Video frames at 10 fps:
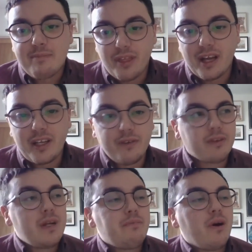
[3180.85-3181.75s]
but thank you for
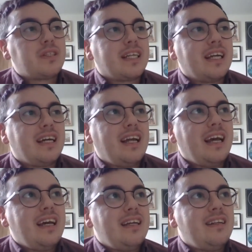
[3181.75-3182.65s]
reposting it
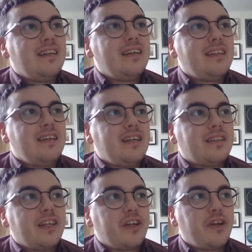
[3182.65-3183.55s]
in the
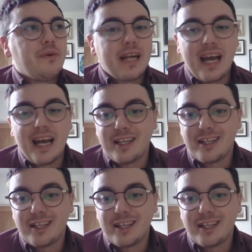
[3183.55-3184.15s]
Q&A.